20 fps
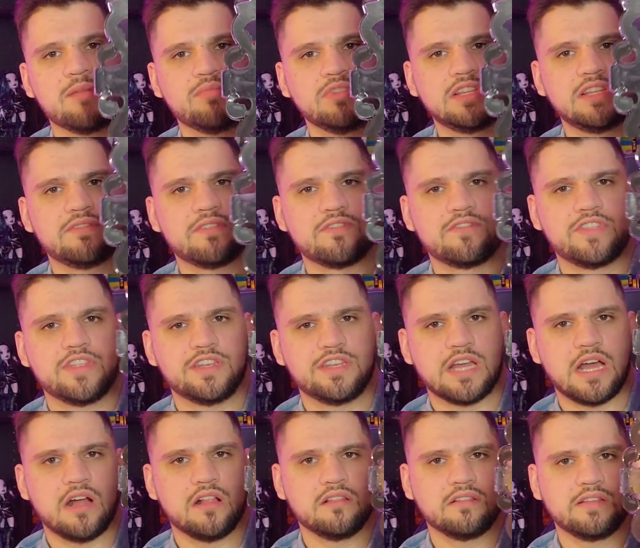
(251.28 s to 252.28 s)
I believe, of the
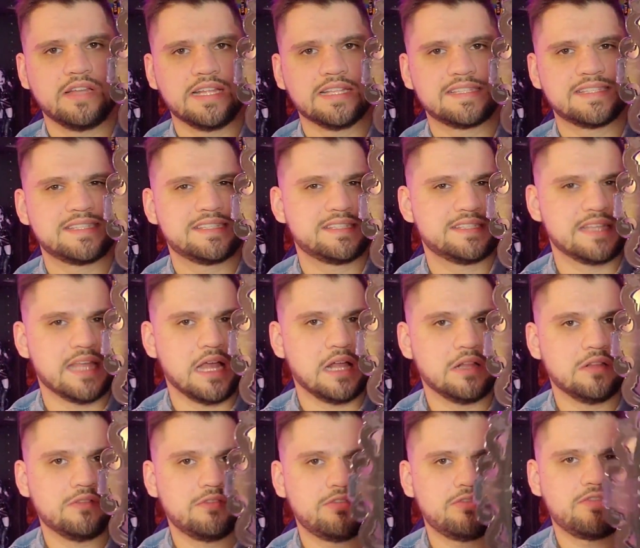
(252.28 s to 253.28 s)
doll
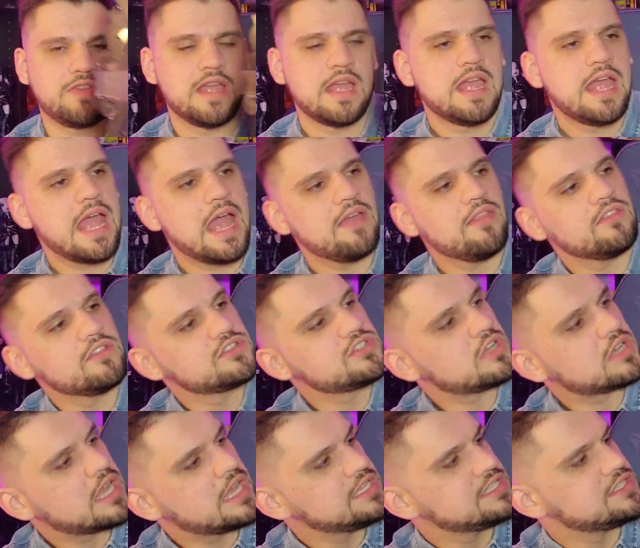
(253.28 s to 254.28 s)
itself. And there's
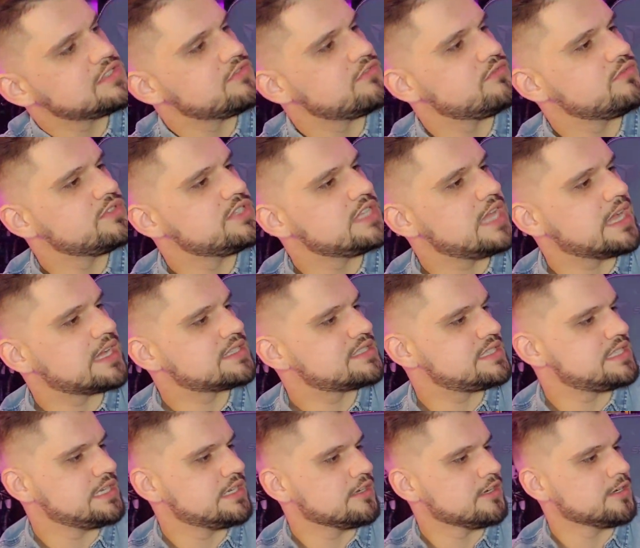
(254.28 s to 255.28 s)
all kinds of
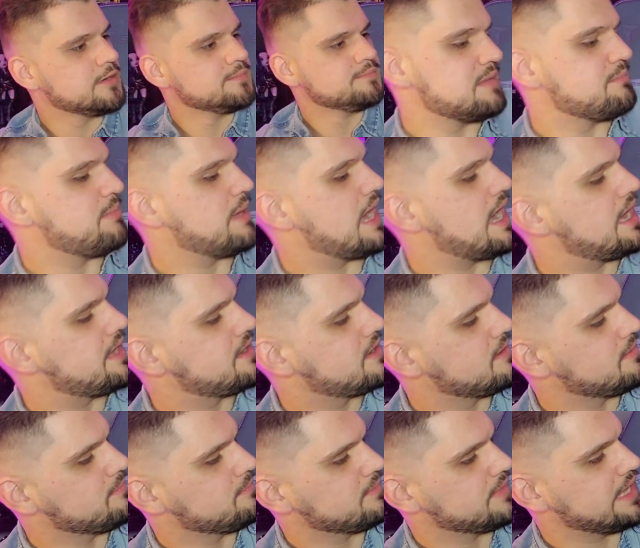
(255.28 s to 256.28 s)
text here. At the
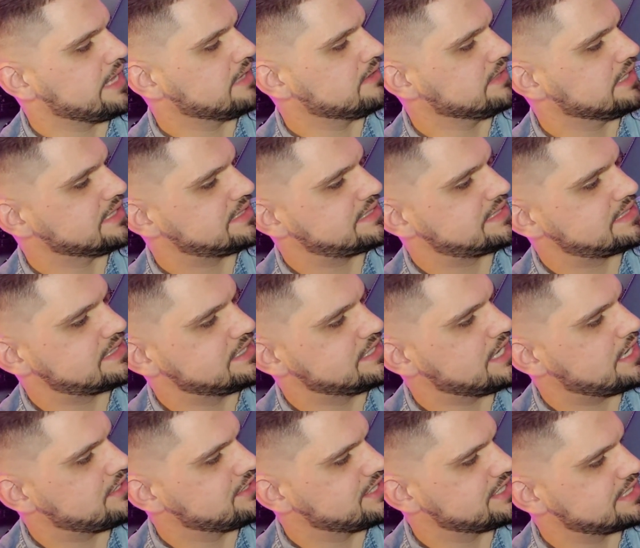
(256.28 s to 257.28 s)
bottom, it lists
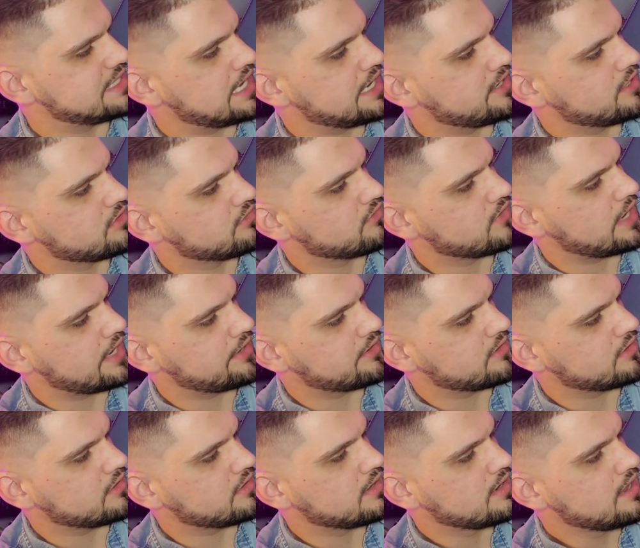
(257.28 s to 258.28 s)
doll designer,
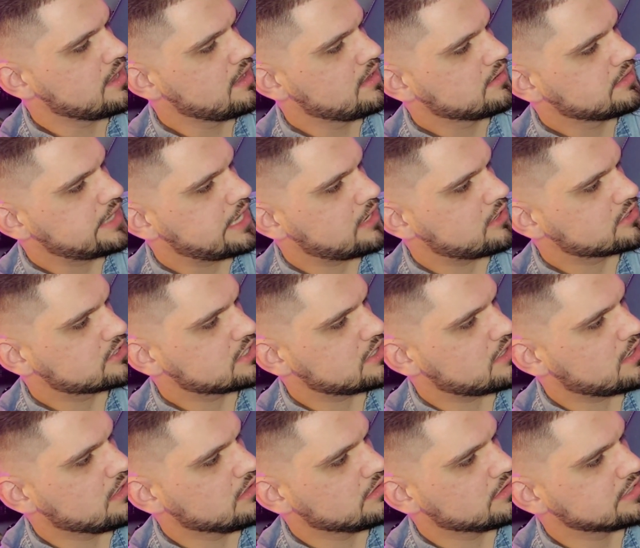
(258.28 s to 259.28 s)
writer, character
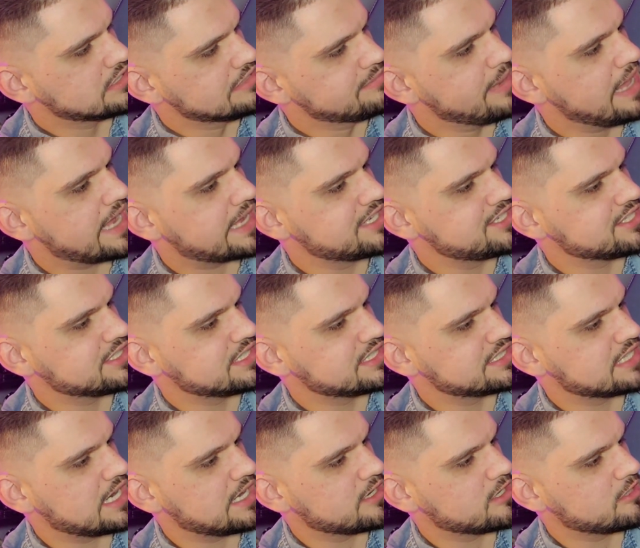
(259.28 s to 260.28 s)
artist, packaging
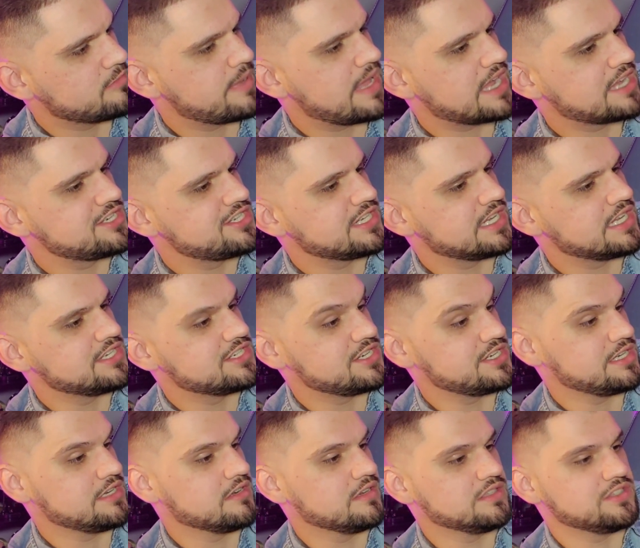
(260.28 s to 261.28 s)
designer, packaging
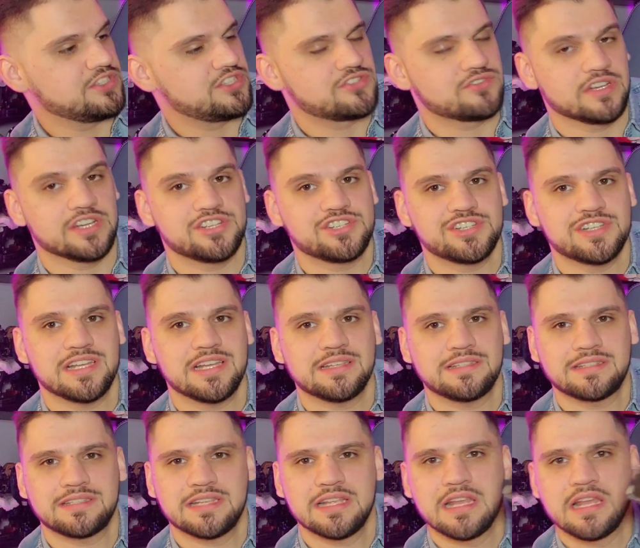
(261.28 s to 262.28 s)
engineer,
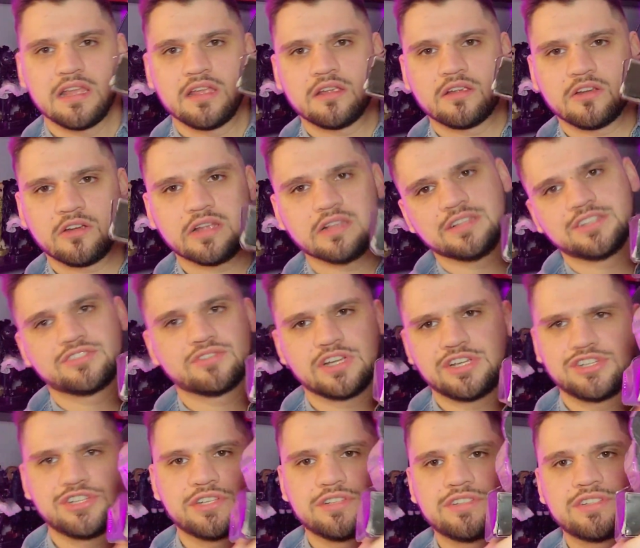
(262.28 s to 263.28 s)
illustrationist, or
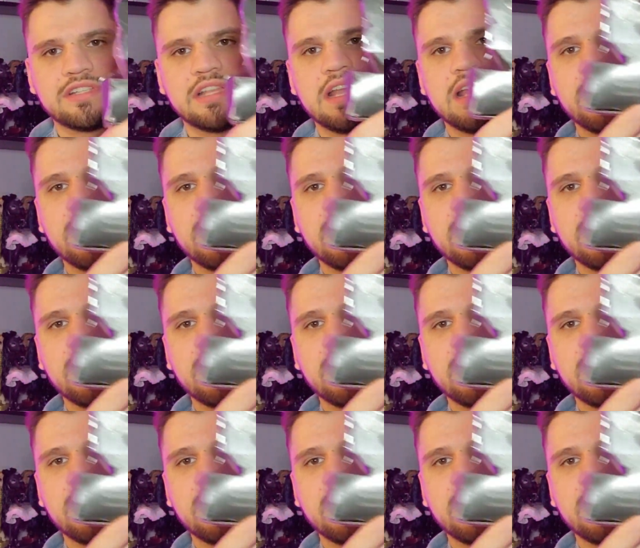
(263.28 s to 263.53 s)
illustrations.